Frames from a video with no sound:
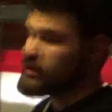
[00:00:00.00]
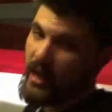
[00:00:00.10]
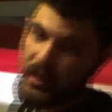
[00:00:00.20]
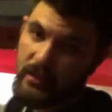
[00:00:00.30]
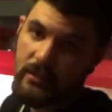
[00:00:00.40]

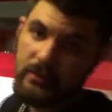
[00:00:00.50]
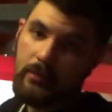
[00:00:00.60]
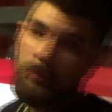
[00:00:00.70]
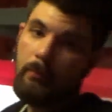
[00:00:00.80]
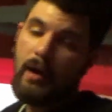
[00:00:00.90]
Hades,
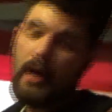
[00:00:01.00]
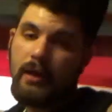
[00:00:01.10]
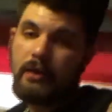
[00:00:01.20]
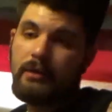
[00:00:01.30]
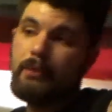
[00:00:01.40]

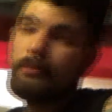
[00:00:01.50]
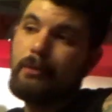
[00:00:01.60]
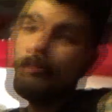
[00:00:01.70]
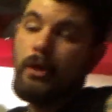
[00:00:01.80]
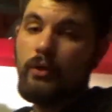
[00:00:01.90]
my
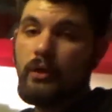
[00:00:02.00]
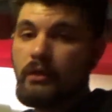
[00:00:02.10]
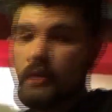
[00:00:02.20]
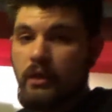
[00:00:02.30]
Colombian boa.